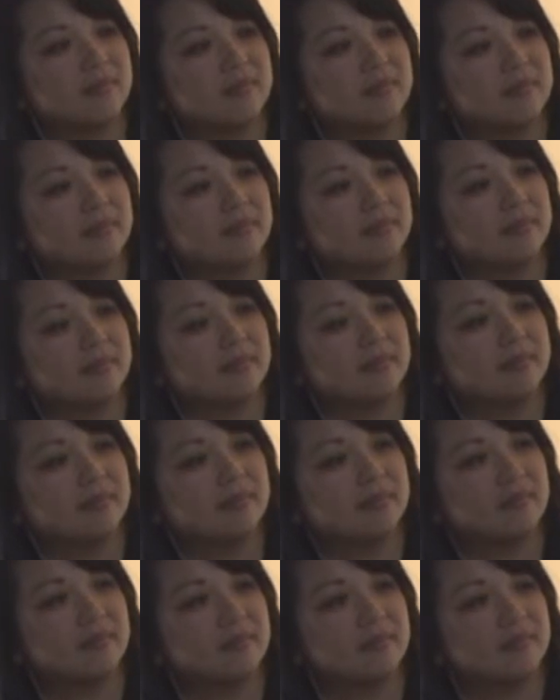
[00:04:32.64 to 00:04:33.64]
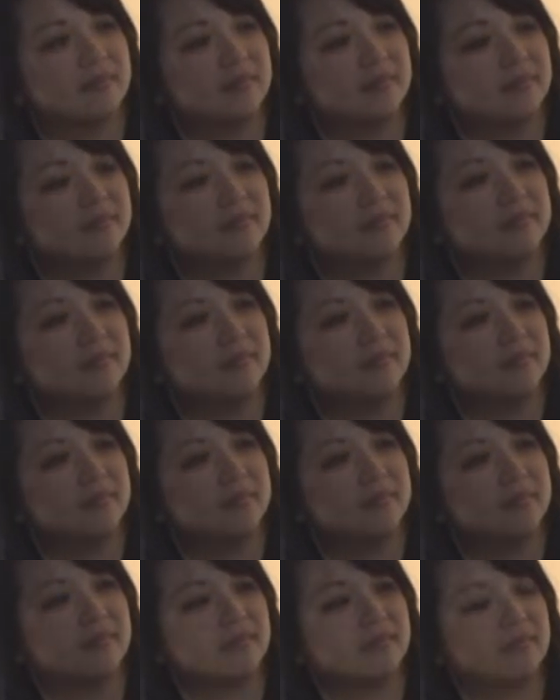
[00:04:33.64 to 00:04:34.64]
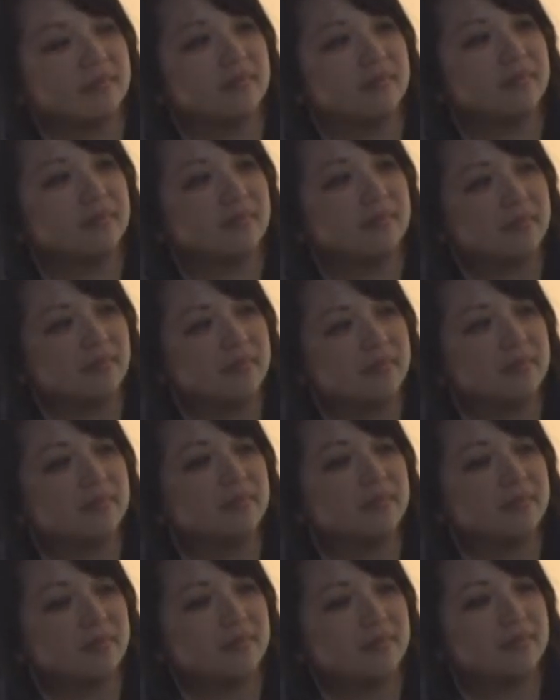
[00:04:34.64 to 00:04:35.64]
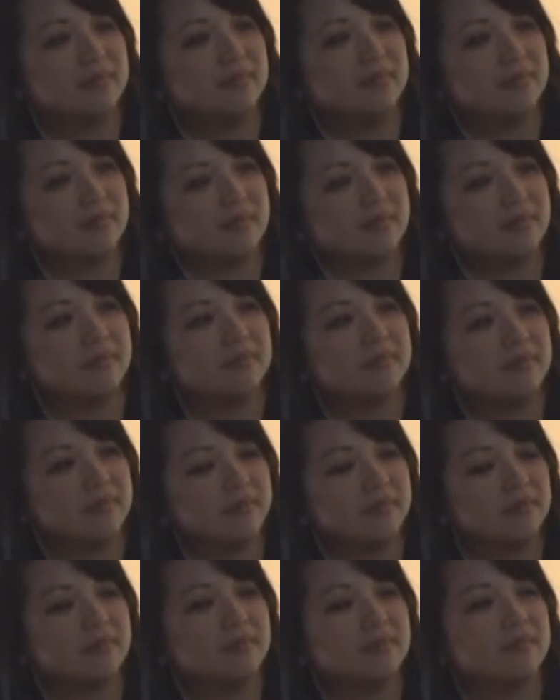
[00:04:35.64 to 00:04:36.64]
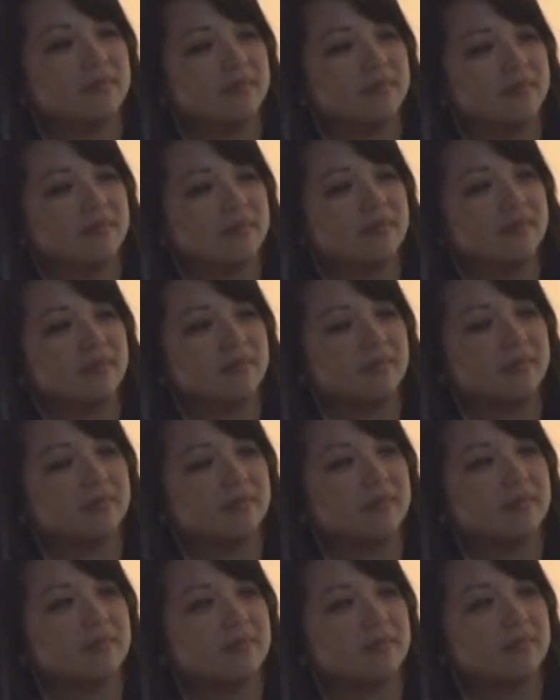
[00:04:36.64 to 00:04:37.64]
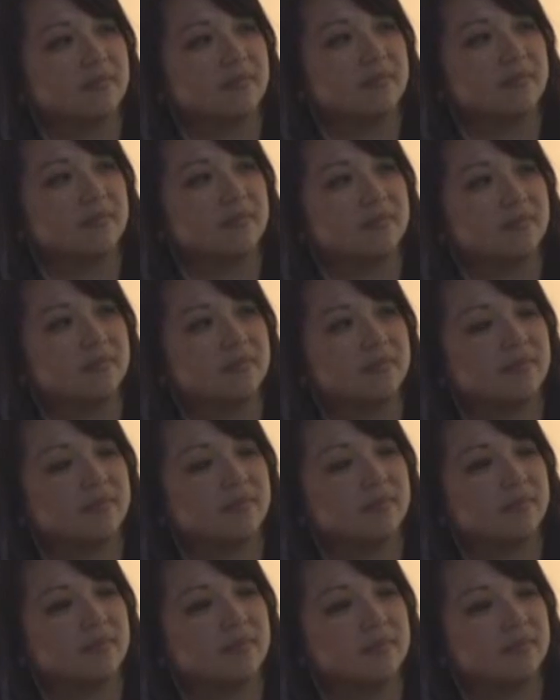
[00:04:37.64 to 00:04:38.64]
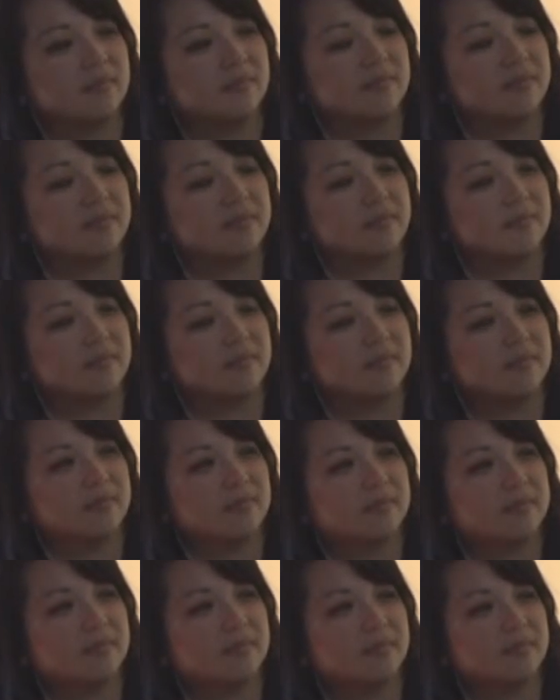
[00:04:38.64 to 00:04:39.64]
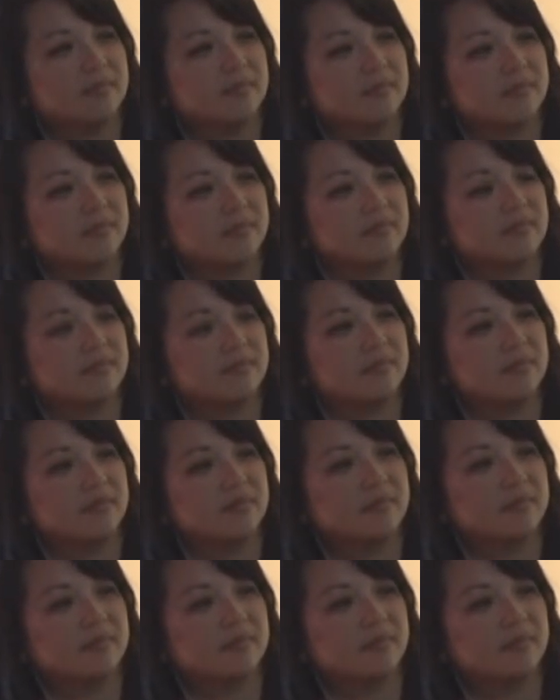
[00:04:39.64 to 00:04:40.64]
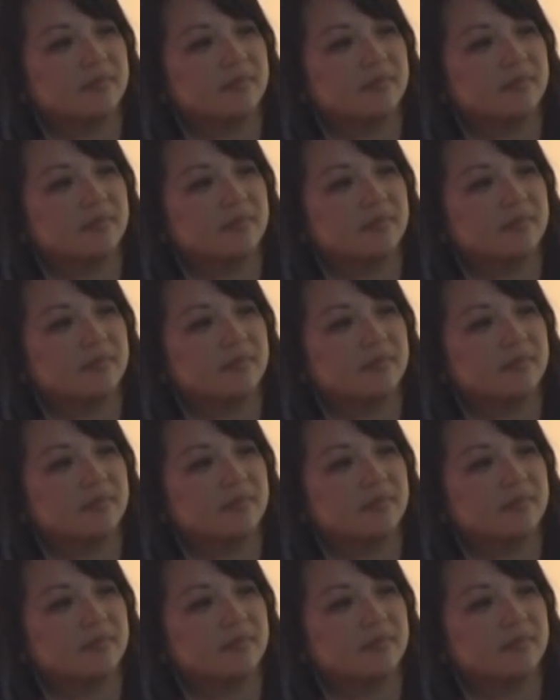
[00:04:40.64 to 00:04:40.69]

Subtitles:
(silent)